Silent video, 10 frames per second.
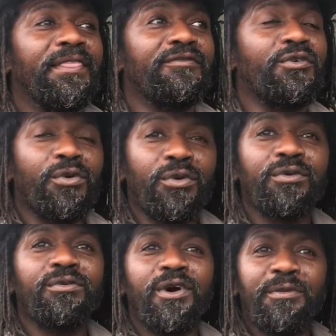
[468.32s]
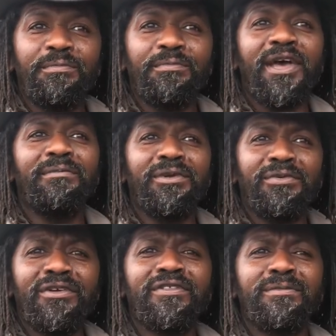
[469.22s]
for what might be
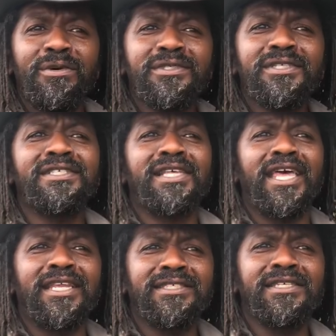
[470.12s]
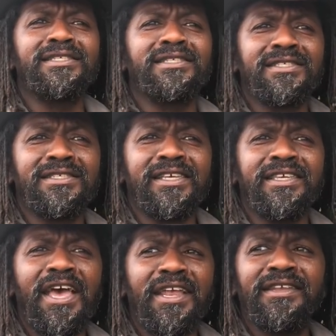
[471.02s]
one of the most exciting seasons
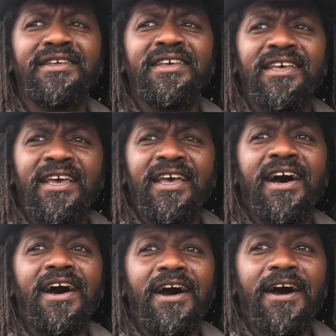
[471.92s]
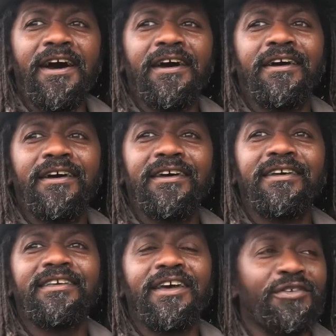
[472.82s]
yet.
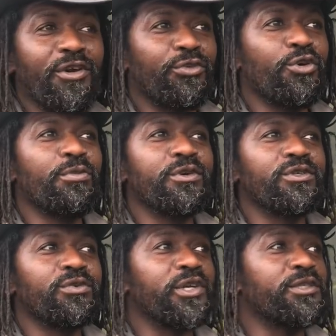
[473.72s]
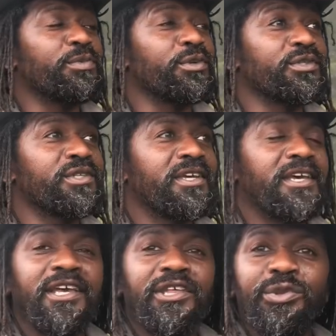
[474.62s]
I've heard rumors and whispers
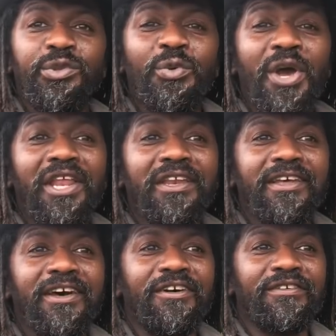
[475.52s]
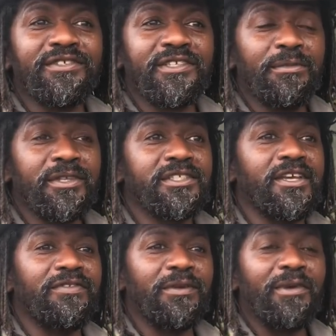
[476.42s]
through the wind of some of the
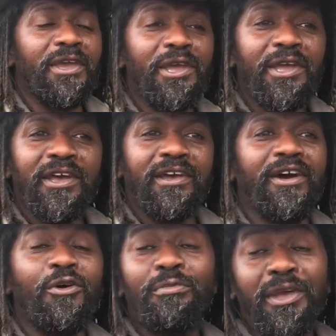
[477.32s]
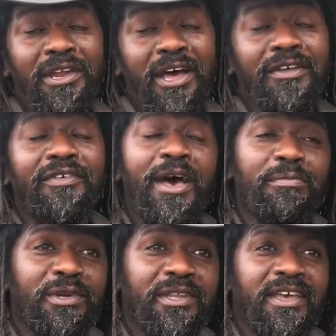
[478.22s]
stuff that may or may not have
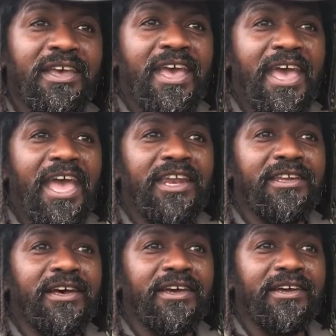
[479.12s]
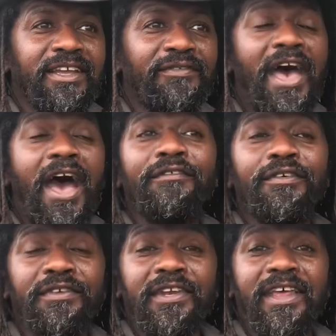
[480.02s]
happened. And if half
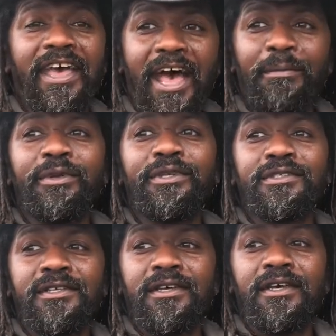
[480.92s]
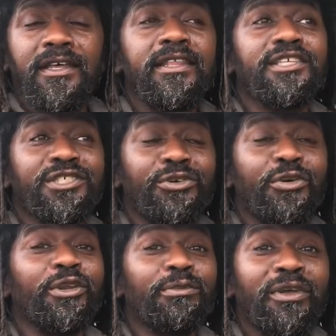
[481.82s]
of it happens, this is
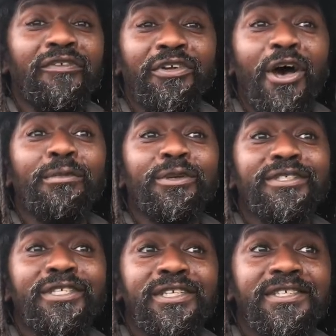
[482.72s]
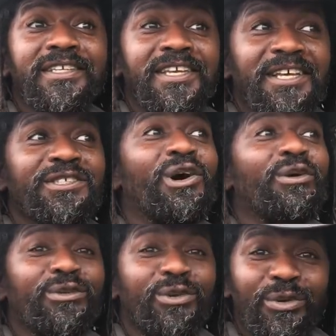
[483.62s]
going to be a phenomenal season.
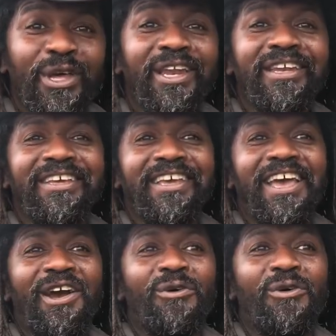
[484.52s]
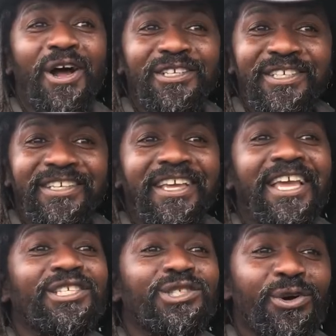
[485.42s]
So tune in, watch it,
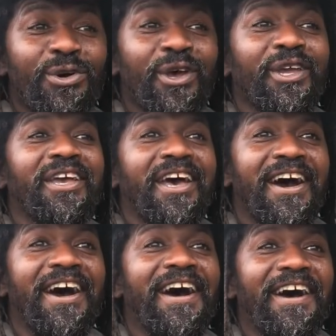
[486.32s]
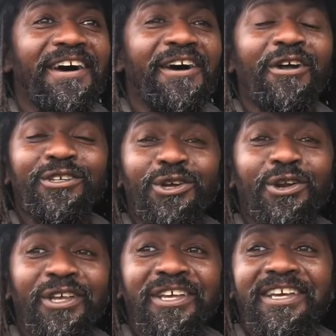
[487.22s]
enjoy our
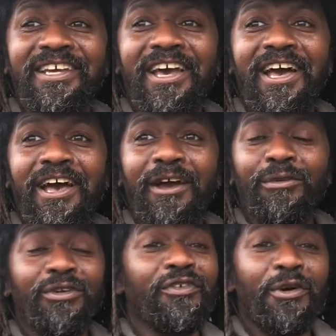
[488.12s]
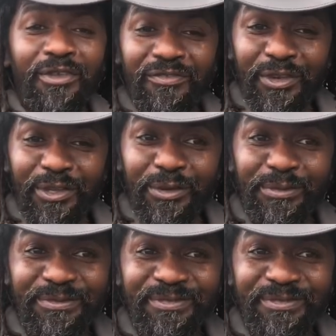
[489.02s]
journey. We filmed it for you.